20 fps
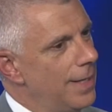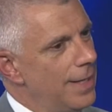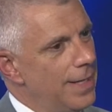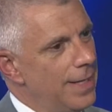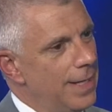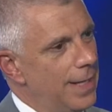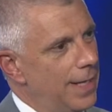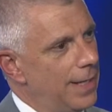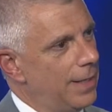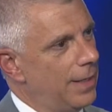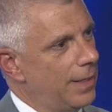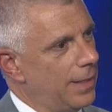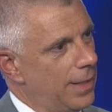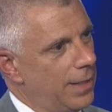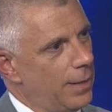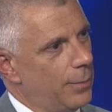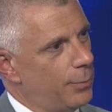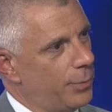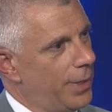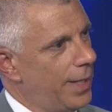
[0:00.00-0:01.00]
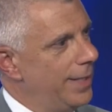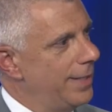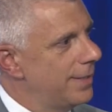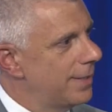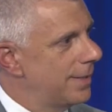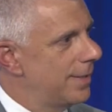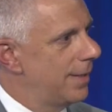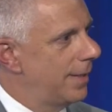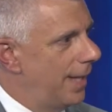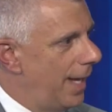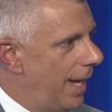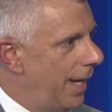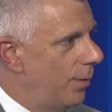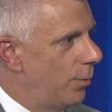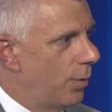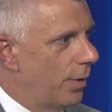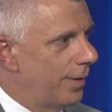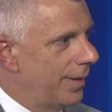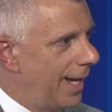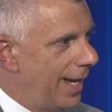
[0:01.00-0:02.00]
in a place today
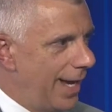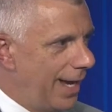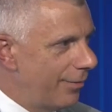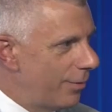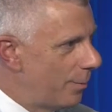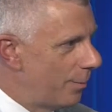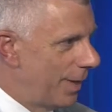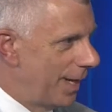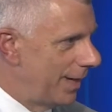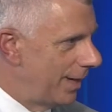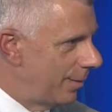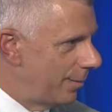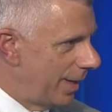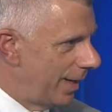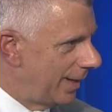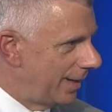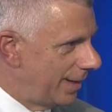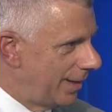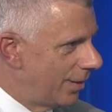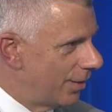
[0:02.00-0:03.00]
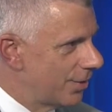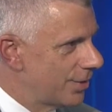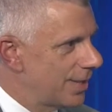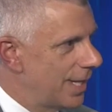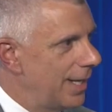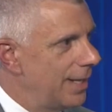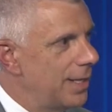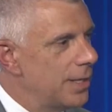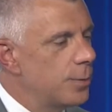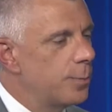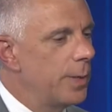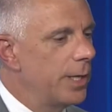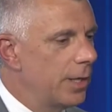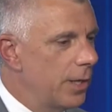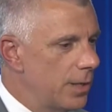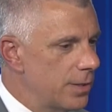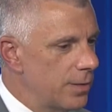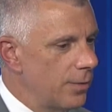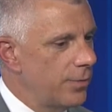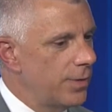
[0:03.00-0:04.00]
where they haven't been in many years. And it's
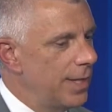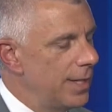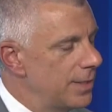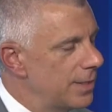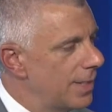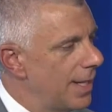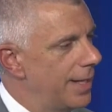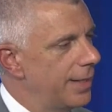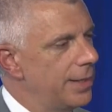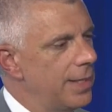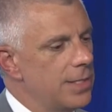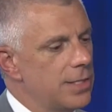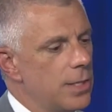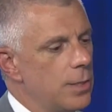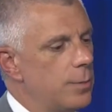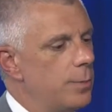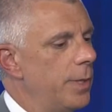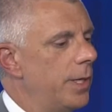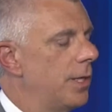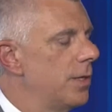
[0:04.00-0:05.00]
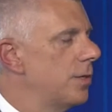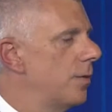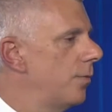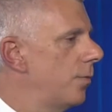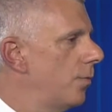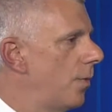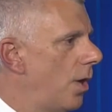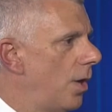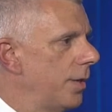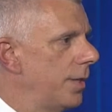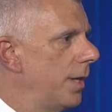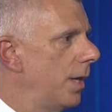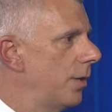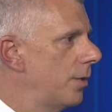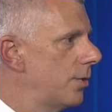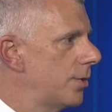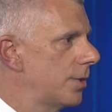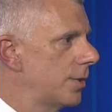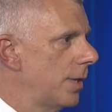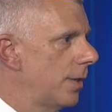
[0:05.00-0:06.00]
because of things like this. It's because of all the
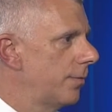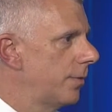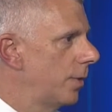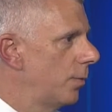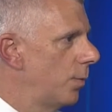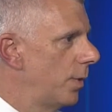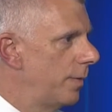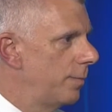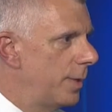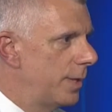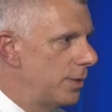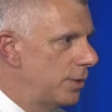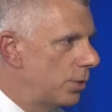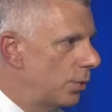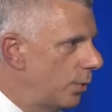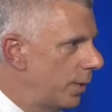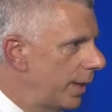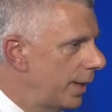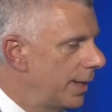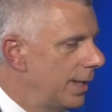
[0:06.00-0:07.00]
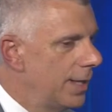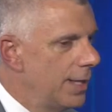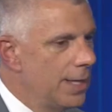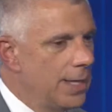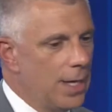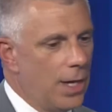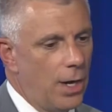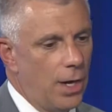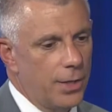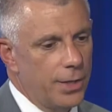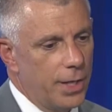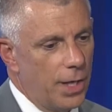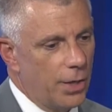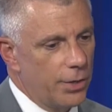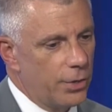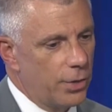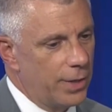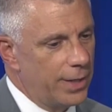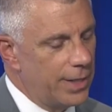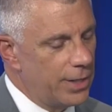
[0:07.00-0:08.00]
other stuff that we've been doing, all the
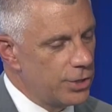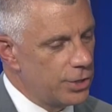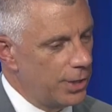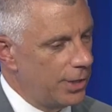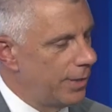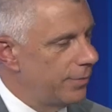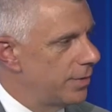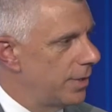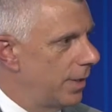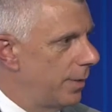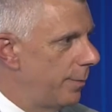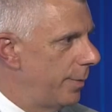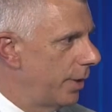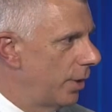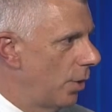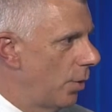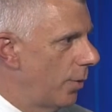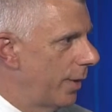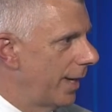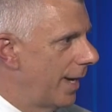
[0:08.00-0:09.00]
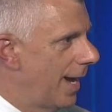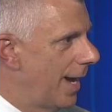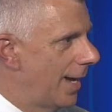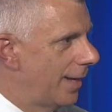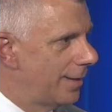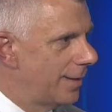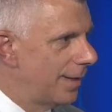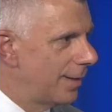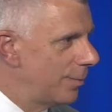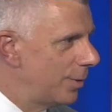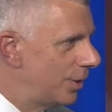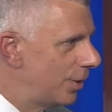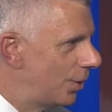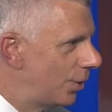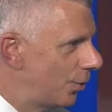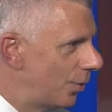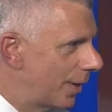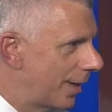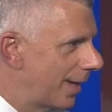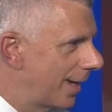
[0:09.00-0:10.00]
other initiatives that have been going on. I mean, the
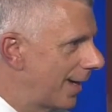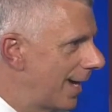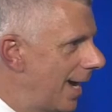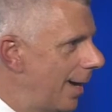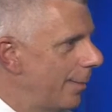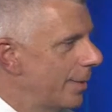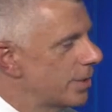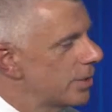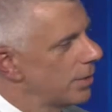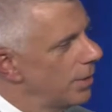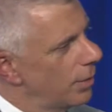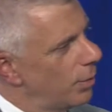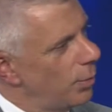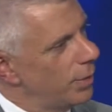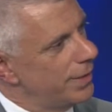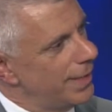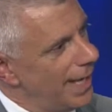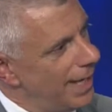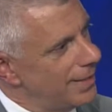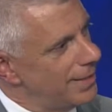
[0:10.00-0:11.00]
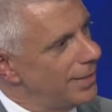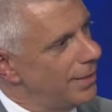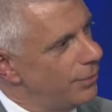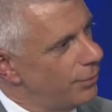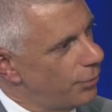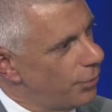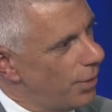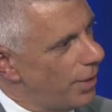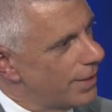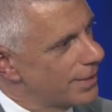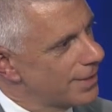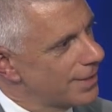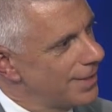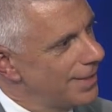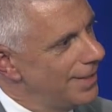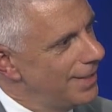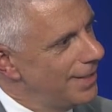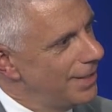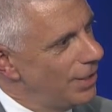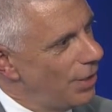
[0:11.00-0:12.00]
Utica Commons, look at what that did for us
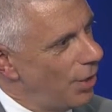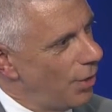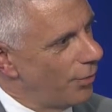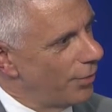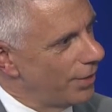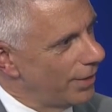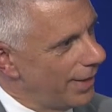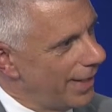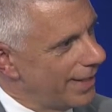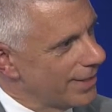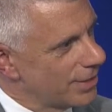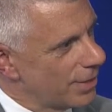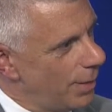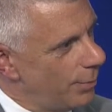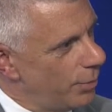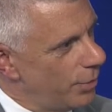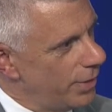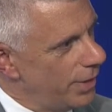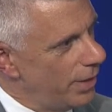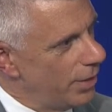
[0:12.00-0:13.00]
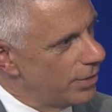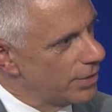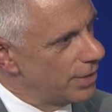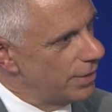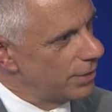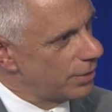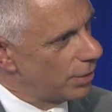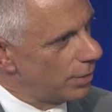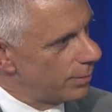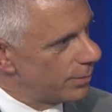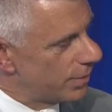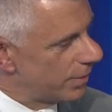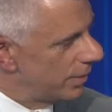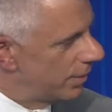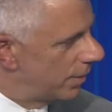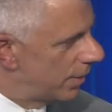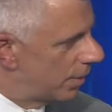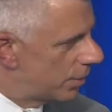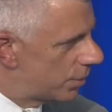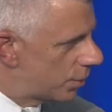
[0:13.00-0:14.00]
over the last couple of years in terms
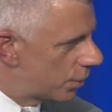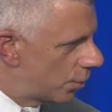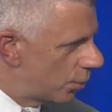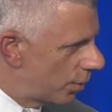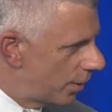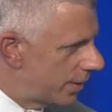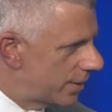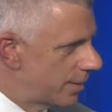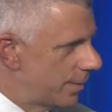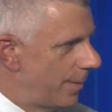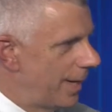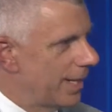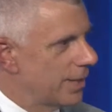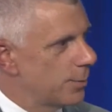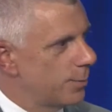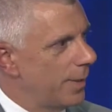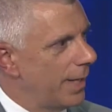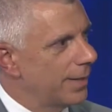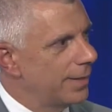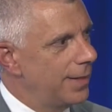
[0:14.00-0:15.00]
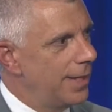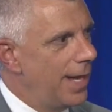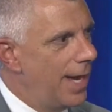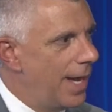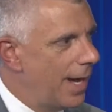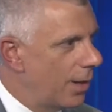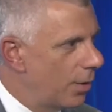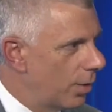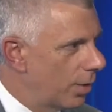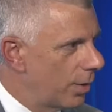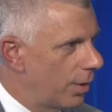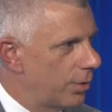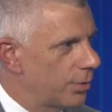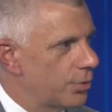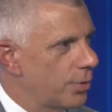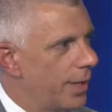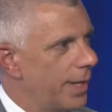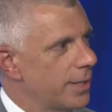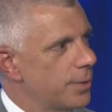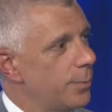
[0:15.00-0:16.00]
of the tourism aspect, the
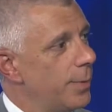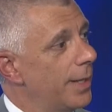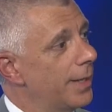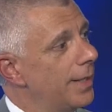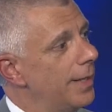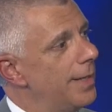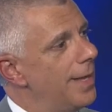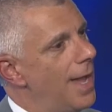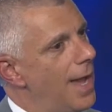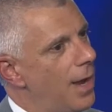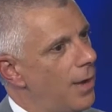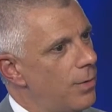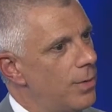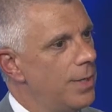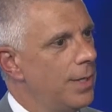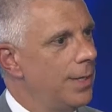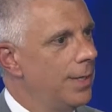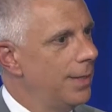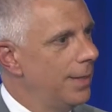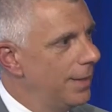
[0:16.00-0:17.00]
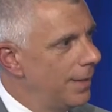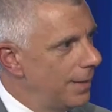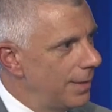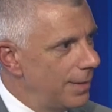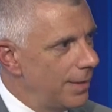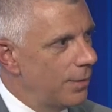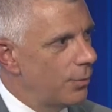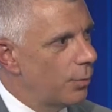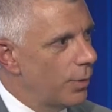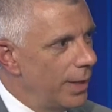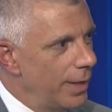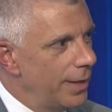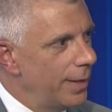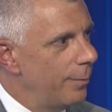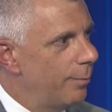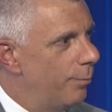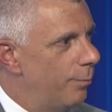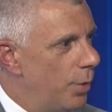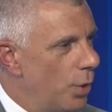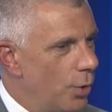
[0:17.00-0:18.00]
agriculture aspect, and now a really
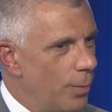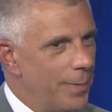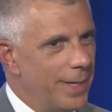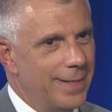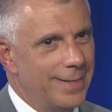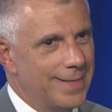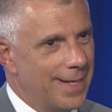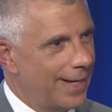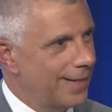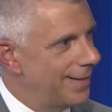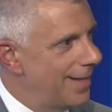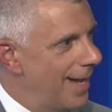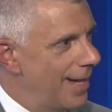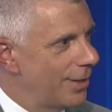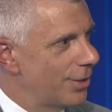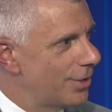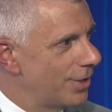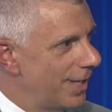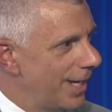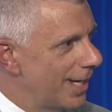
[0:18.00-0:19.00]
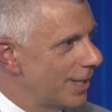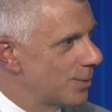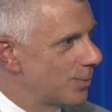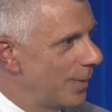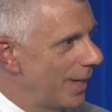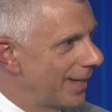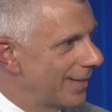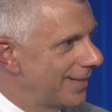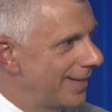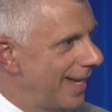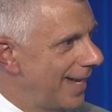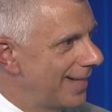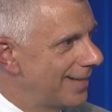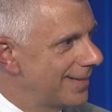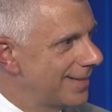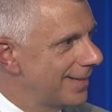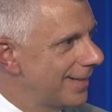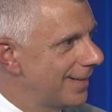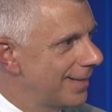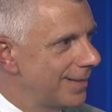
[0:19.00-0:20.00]
booming technology aspect that
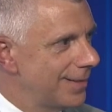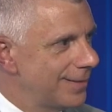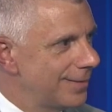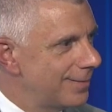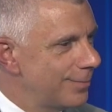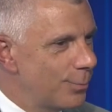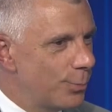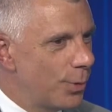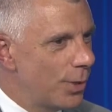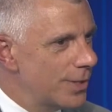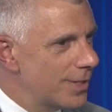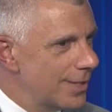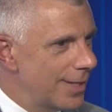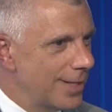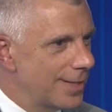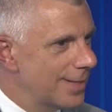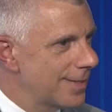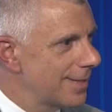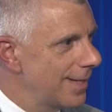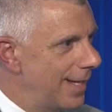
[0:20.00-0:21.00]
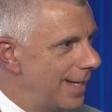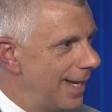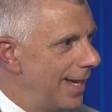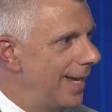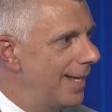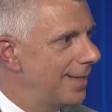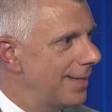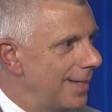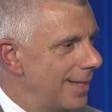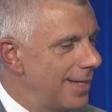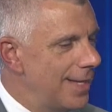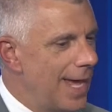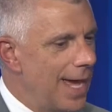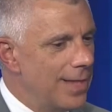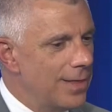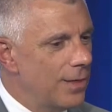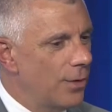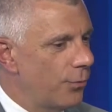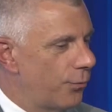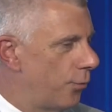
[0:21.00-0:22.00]
puts us
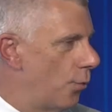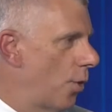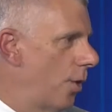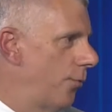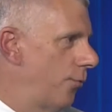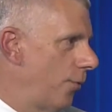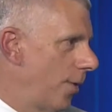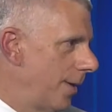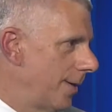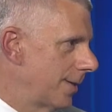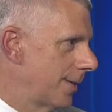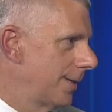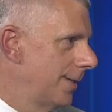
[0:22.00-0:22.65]
at the forefront,